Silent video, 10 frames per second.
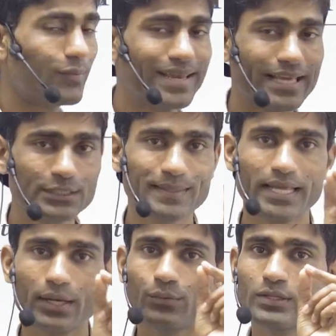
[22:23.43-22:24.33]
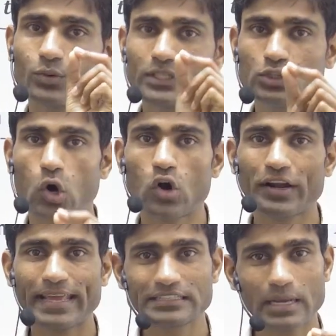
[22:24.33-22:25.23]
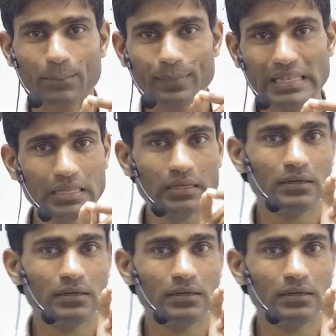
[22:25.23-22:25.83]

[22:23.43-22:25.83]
explain with one short example.